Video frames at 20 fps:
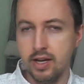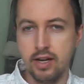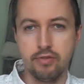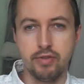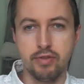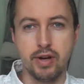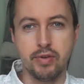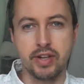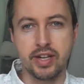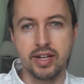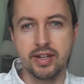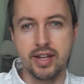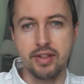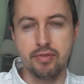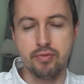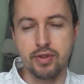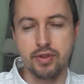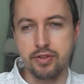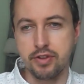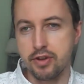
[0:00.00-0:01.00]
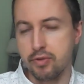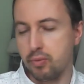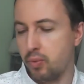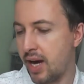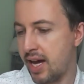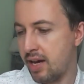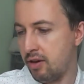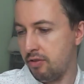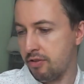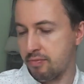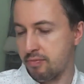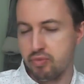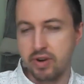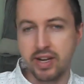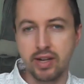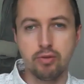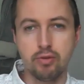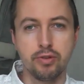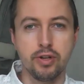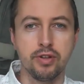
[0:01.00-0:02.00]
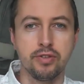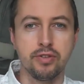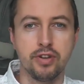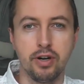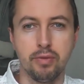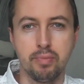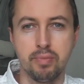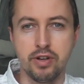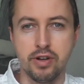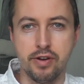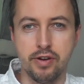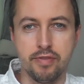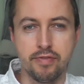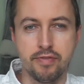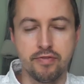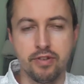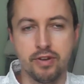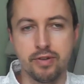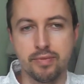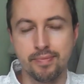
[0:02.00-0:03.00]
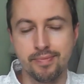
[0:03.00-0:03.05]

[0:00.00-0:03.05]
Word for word: So I reckon this would do well sprinkled on top of